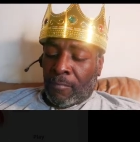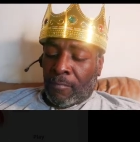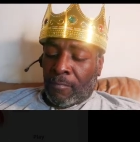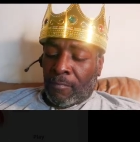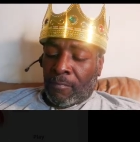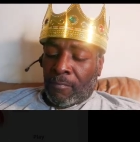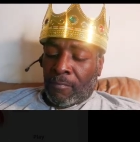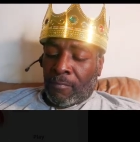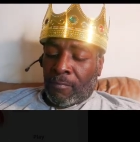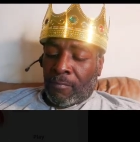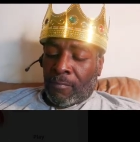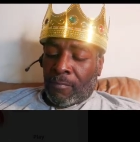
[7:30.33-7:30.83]

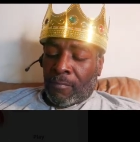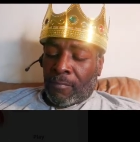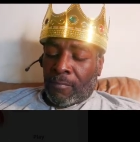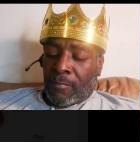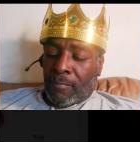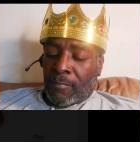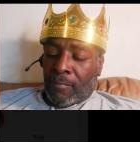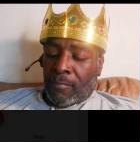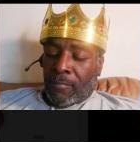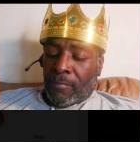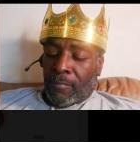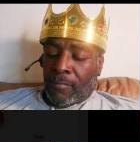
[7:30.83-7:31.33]

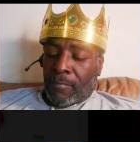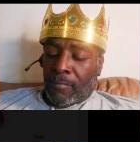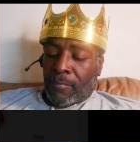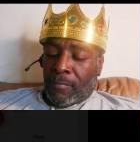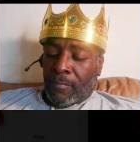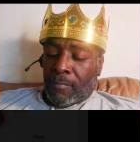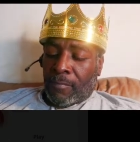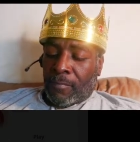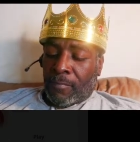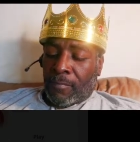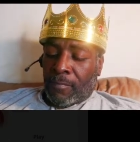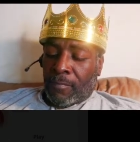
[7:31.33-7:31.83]

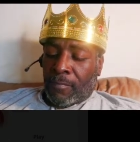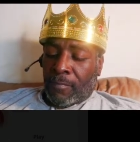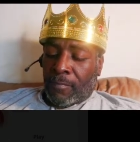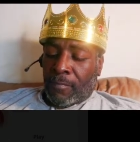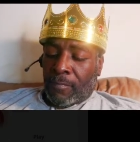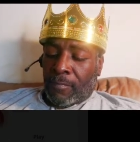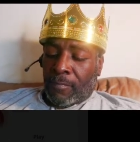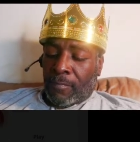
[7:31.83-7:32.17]
No one is speaking in this clip.